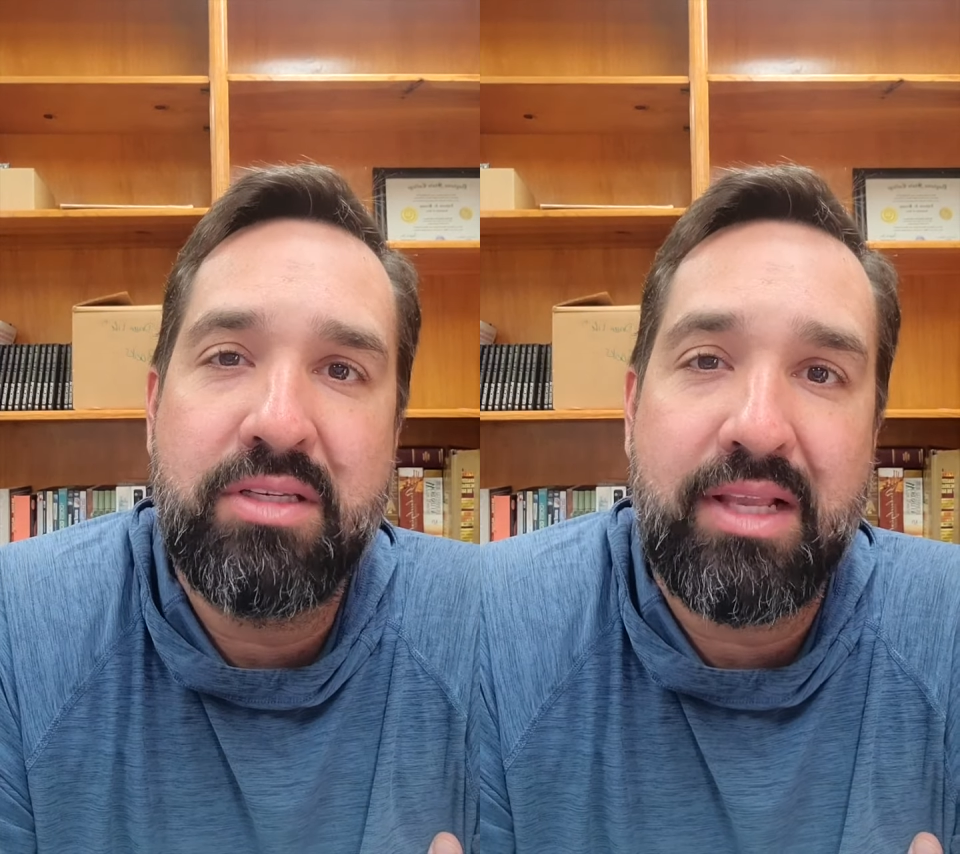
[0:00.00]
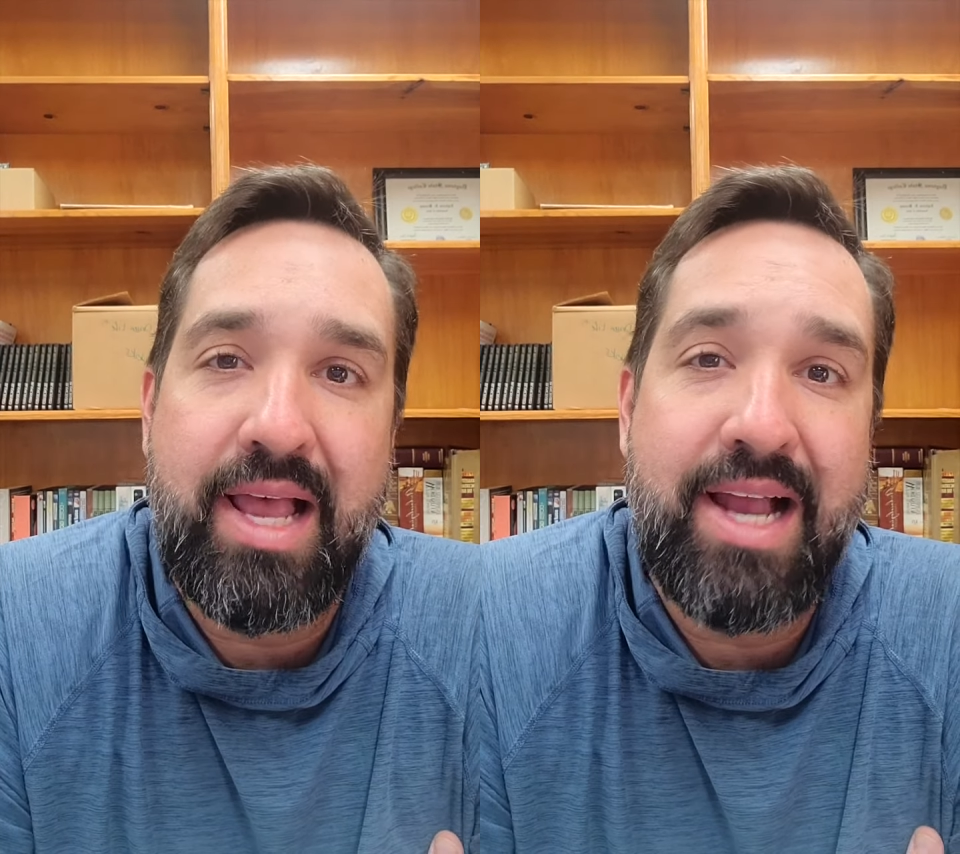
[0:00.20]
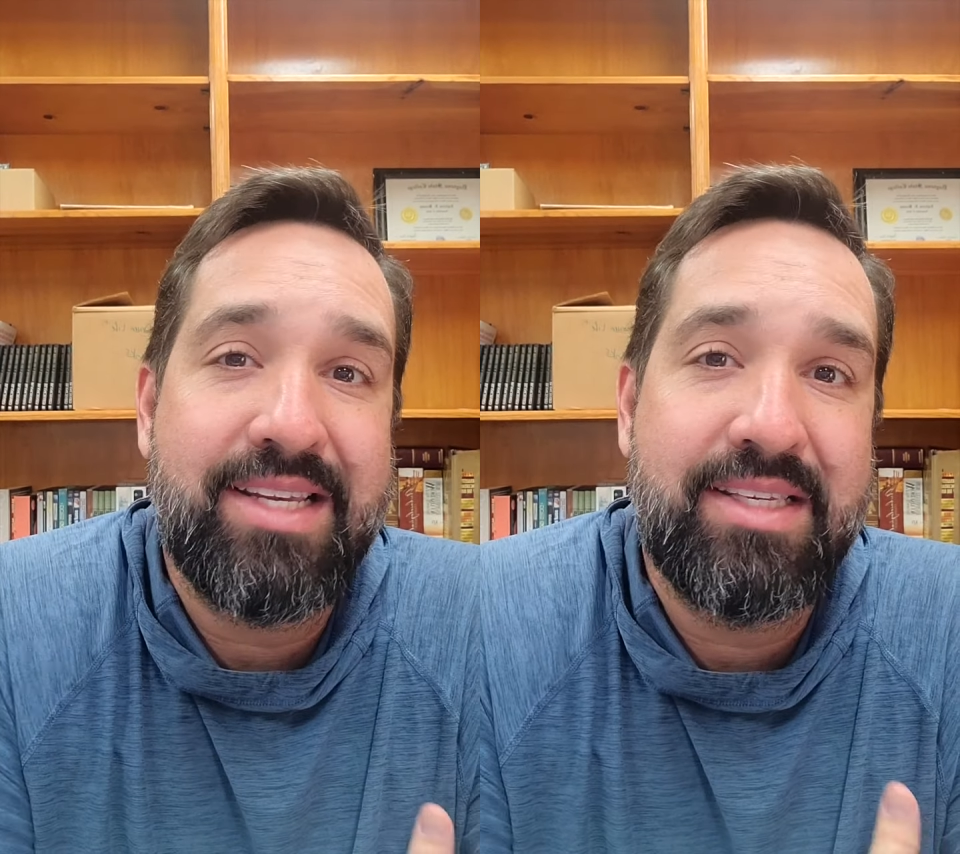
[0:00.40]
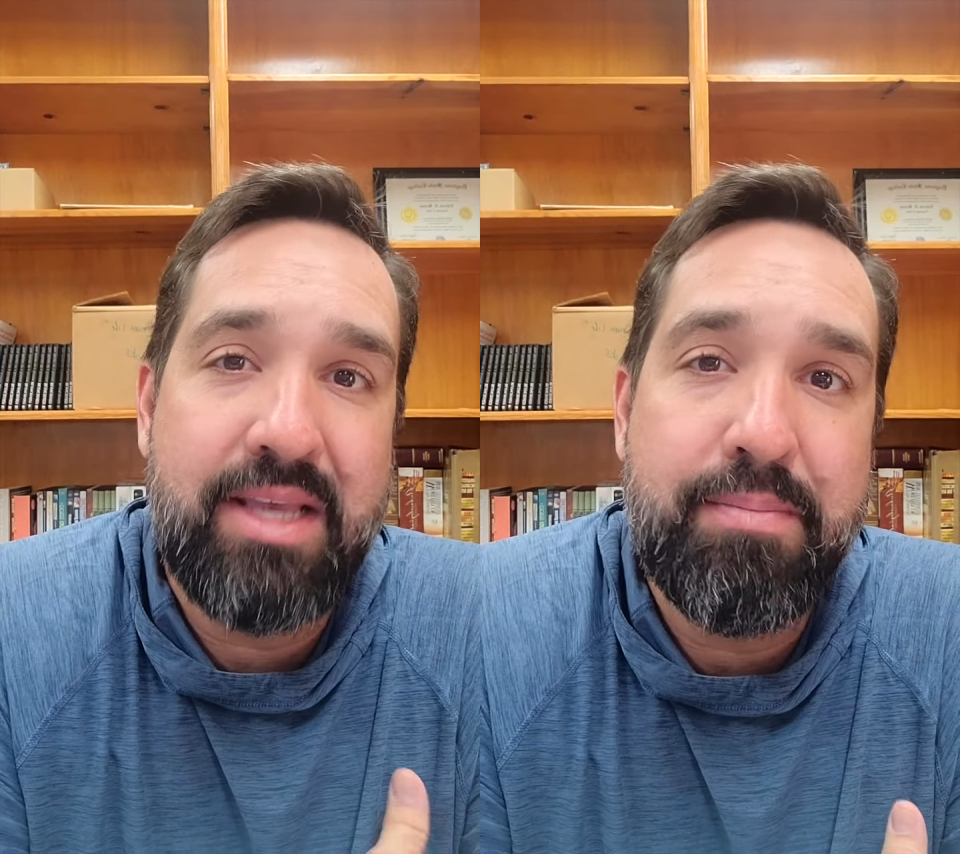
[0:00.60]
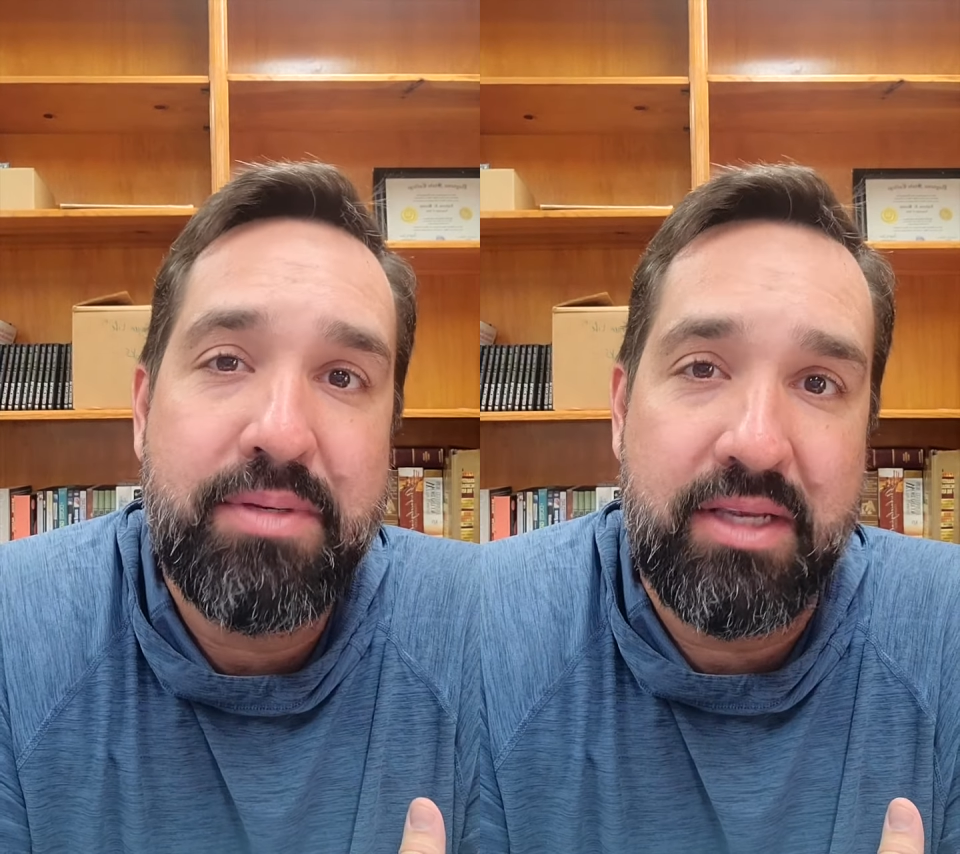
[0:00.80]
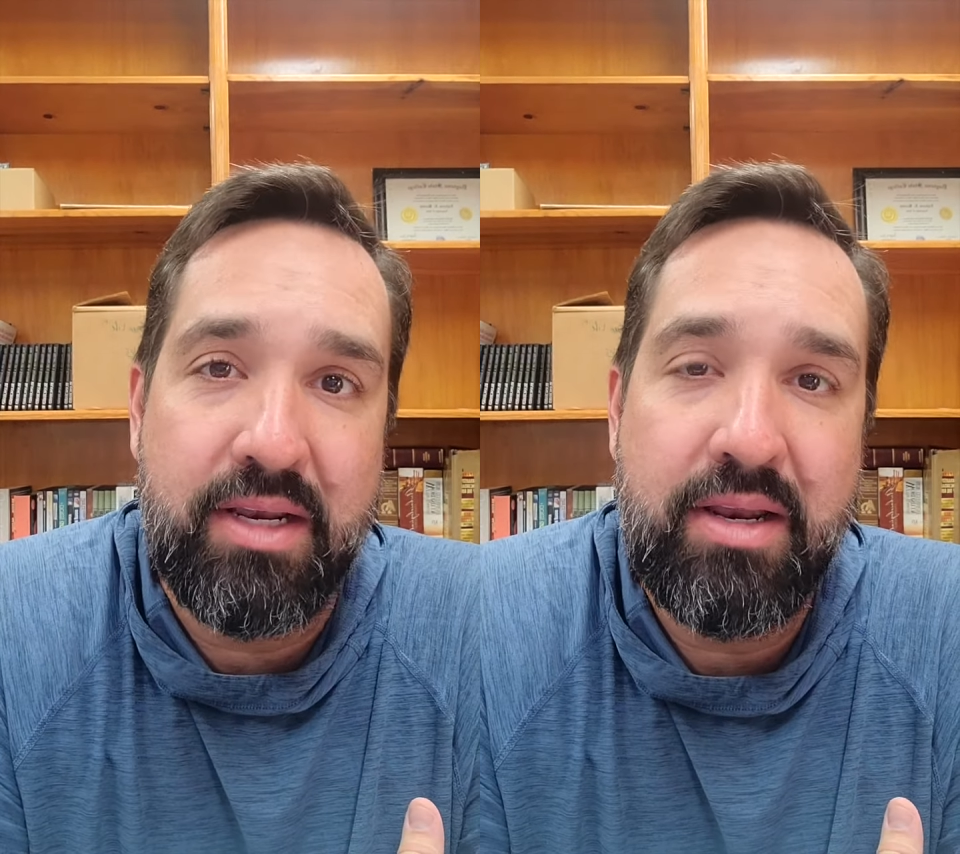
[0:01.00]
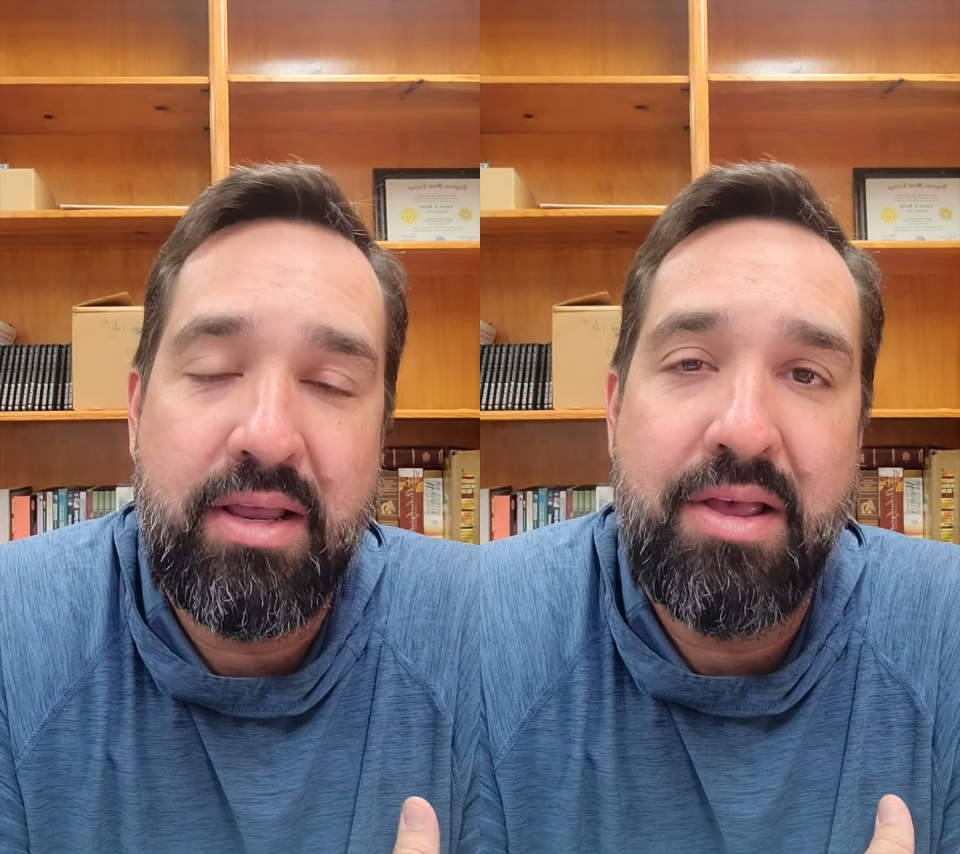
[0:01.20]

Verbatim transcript: slash Simpson